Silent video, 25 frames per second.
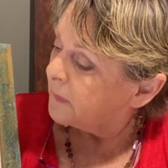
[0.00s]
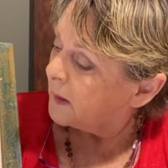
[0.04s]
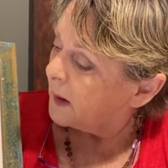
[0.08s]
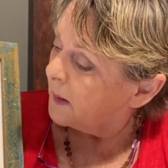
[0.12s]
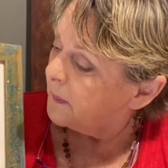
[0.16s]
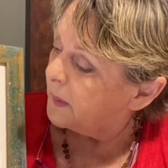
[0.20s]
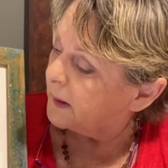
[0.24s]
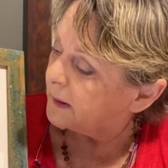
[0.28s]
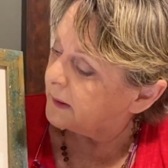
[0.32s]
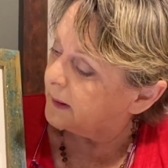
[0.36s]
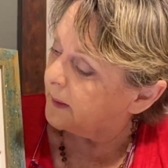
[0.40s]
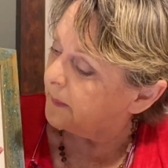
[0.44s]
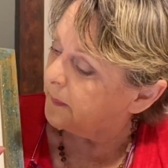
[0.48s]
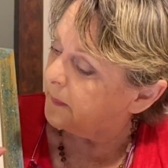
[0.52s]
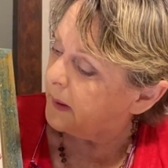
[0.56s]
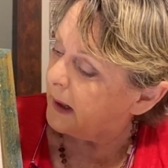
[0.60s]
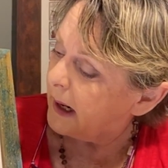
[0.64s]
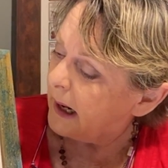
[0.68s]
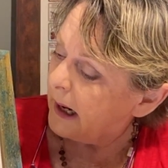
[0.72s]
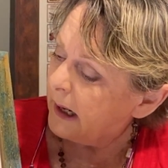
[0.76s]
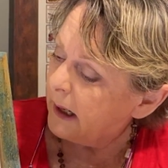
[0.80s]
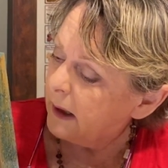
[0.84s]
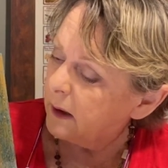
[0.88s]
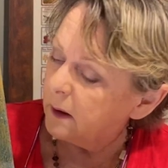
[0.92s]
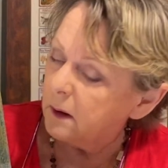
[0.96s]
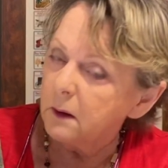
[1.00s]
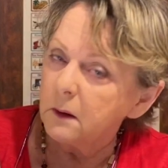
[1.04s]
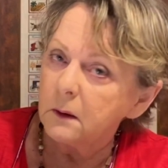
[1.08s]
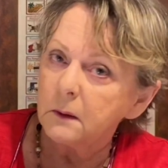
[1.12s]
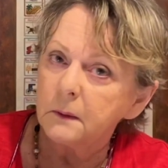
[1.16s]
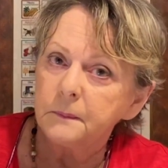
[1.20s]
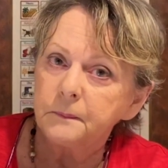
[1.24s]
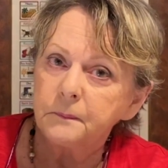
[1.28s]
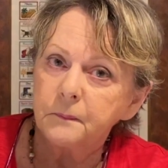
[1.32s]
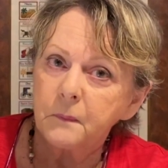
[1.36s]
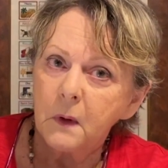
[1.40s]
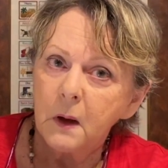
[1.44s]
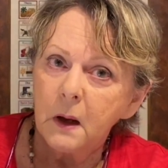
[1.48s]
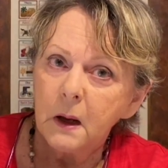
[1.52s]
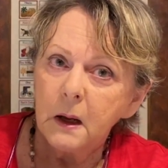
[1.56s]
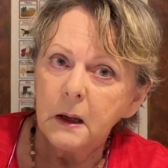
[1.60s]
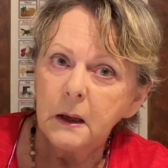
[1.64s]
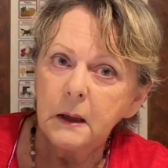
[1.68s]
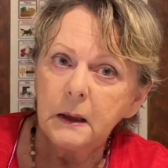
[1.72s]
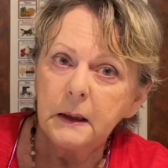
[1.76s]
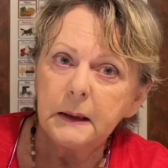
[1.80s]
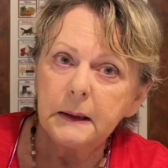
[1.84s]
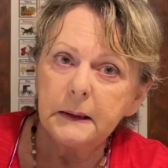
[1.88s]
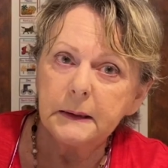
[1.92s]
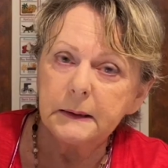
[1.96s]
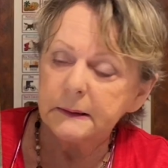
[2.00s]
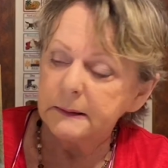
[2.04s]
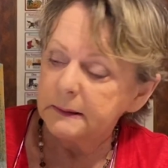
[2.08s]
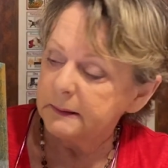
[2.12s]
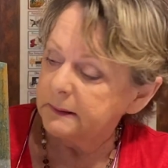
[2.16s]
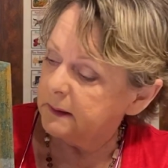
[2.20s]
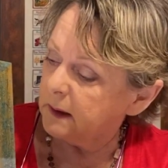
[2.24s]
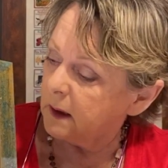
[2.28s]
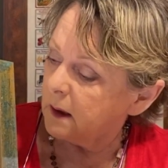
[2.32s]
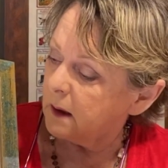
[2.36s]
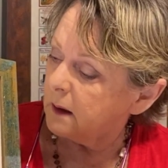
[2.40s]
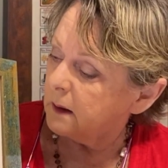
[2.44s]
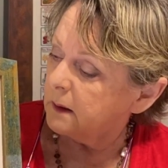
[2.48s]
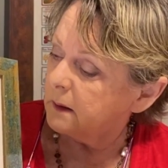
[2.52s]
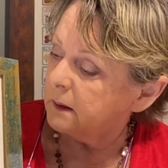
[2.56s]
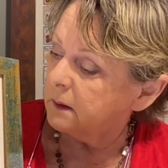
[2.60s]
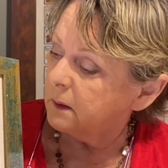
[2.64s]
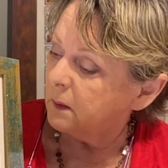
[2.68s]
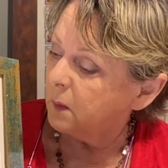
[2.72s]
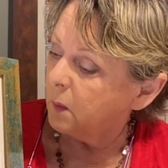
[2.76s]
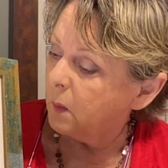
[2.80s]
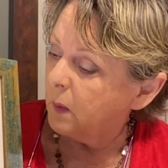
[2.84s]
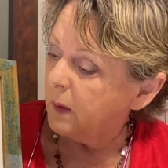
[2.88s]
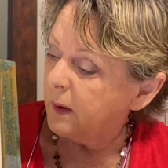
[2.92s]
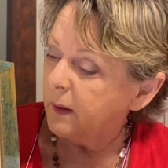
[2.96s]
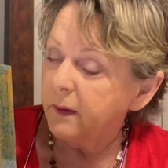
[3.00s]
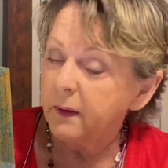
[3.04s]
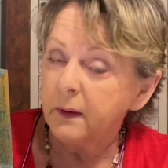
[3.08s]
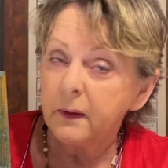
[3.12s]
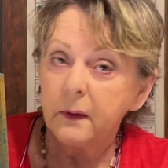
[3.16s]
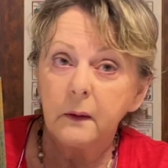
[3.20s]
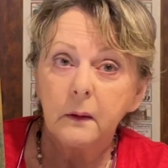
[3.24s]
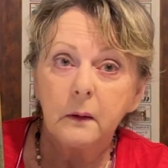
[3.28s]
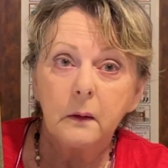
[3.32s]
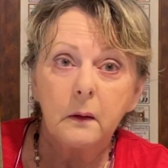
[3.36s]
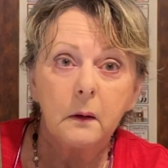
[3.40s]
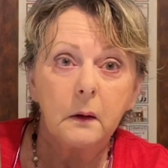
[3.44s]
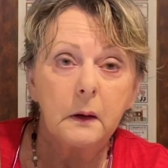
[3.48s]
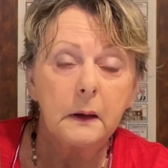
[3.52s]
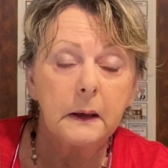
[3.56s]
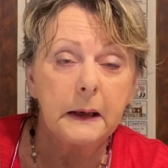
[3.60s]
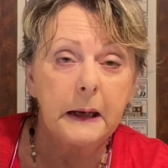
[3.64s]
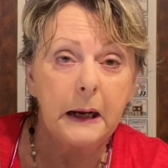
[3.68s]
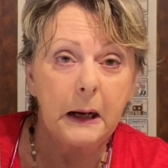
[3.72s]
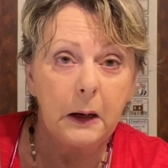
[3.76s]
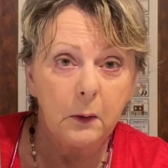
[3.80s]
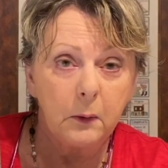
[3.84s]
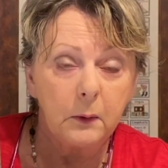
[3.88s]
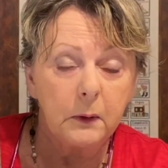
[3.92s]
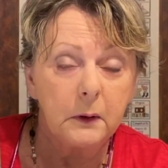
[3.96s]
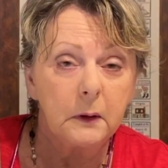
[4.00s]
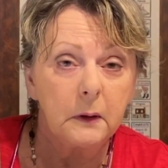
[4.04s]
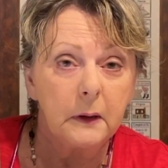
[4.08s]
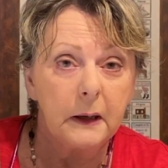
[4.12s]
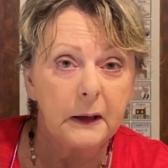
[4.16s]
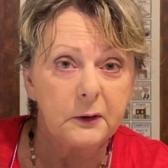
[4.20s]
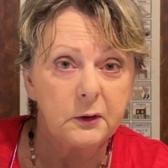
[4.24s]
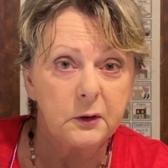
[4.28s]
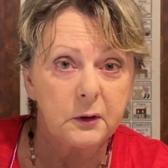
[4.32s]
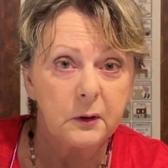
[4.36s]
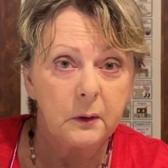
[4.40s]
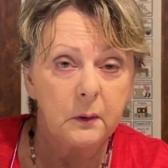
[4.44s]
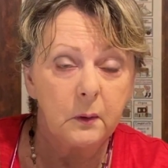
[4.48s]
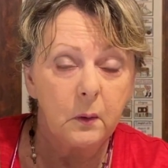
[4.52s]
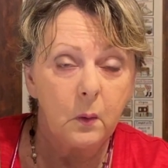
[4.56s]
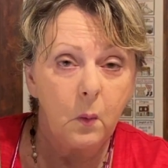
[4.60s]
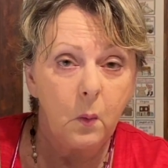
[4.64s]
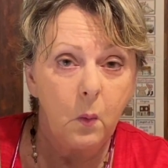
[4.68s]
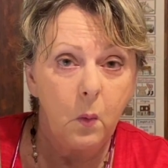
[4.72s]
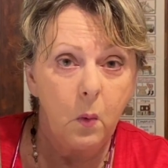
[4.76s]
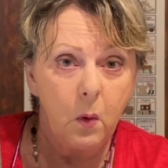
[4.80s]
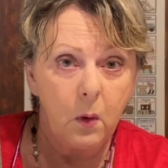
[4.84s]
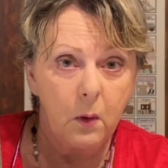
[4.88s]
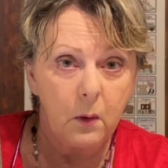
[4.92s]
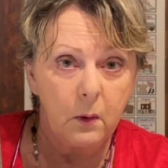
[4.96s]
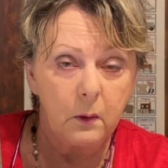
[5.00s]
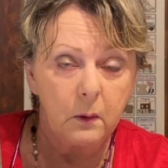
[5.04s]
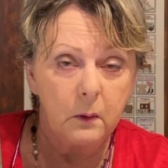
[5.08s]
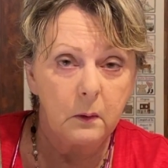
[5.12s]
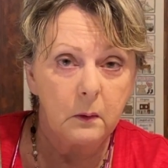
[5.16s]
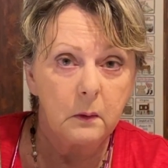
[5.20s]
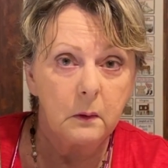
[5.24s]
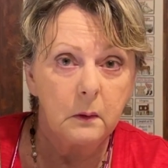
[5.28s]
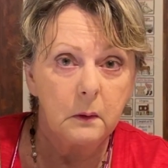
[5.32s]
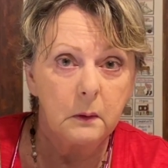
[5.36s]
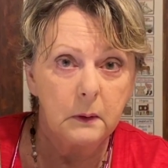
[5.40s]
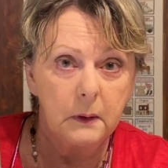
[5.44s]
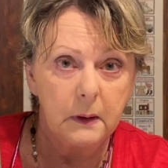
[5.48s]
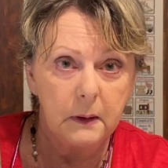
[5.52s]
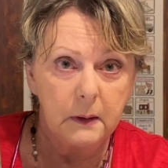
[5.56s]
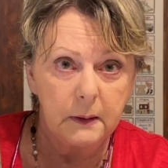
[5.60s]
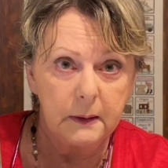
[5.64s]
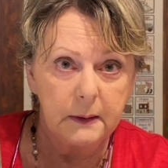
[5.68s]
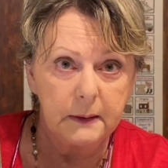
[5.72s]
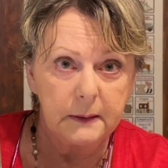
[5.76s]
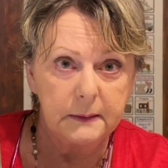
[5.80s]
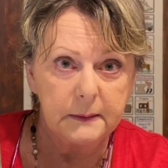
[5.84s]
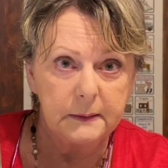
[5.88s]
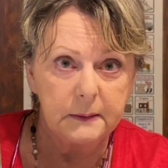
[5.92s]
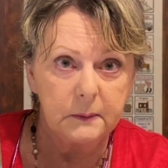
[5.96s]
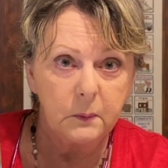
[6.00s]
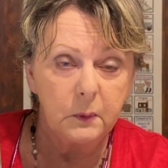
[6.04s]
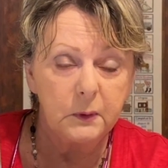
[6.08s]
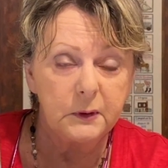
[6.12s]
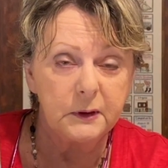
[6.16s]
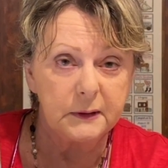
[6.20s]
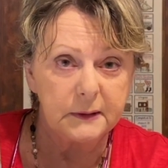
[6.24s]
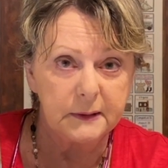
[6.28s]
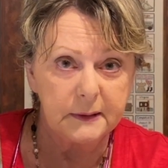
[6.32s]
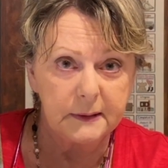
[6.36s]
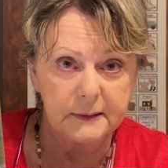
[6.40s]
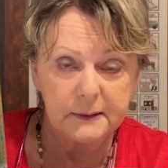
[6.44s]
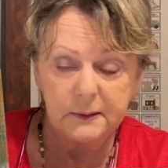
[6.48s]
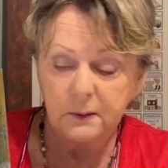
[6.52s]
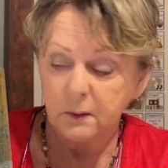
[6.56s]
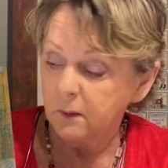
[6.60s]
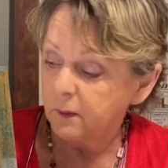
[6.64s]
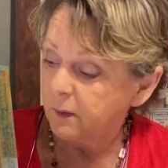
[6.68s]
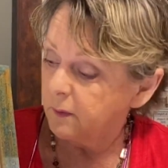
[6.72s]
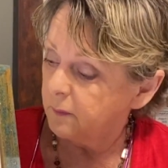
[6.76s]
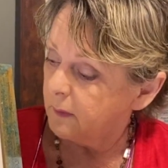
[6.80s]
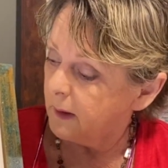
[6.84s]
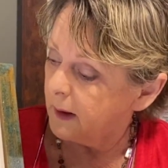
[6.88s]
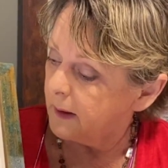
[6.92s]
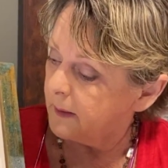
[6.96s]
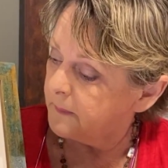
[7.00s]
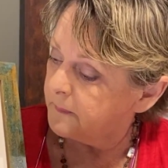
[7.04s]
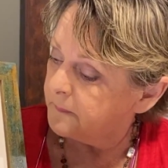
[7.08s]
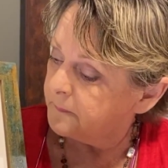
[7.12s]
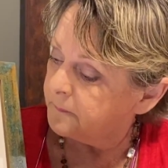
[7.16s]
but the pair is done with Cairn Collection Water Lilies, which is a silk thread.